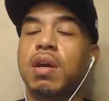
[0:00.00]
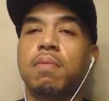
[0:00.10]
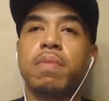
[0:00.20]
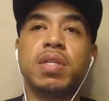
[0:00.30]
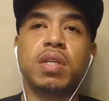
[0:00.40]

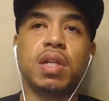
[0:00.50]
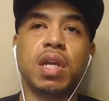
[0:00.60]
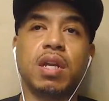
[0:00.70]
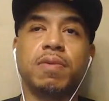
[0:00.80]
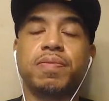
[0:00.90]

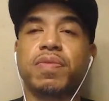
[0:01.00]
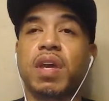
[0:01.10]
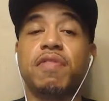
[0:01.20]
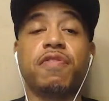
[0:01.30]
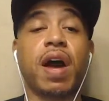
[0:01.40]
mentally,
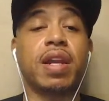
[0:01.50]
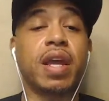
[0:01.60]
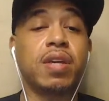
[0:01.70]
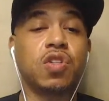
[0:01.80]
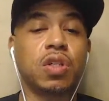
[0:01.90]
and
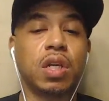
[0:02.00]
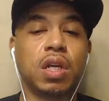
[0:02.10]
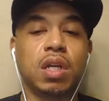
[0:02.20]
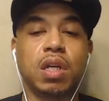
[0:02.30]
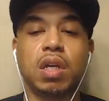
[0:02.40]
financially,